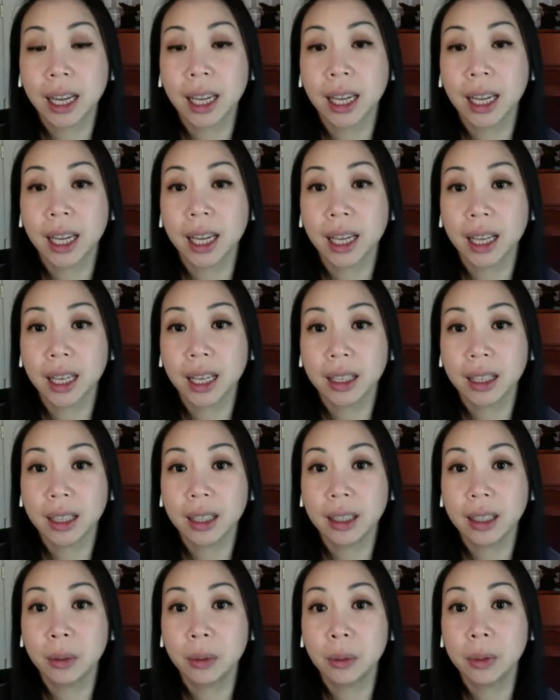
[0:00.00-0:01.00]
And
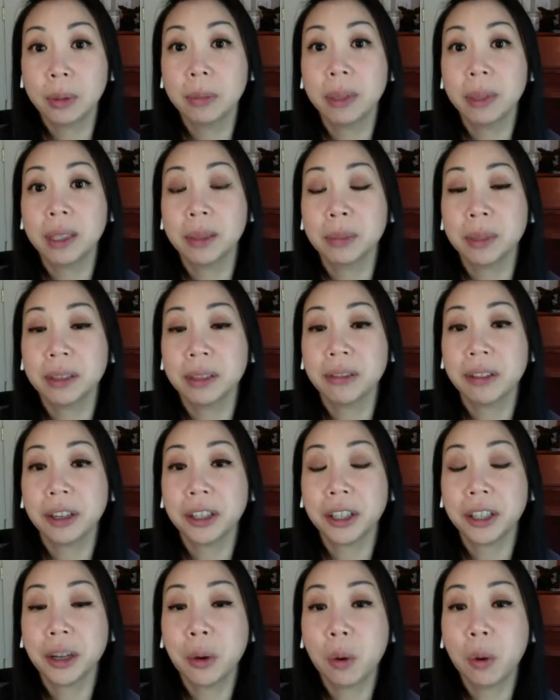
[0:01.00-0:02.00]
we must be
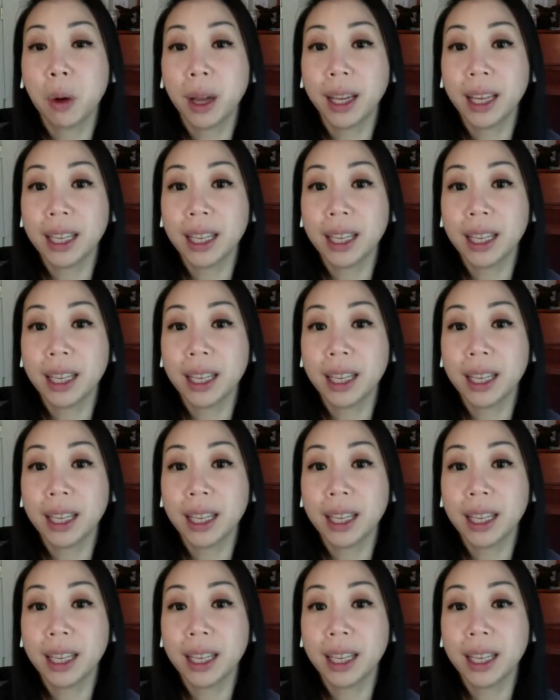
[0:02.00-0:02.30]
very quiet.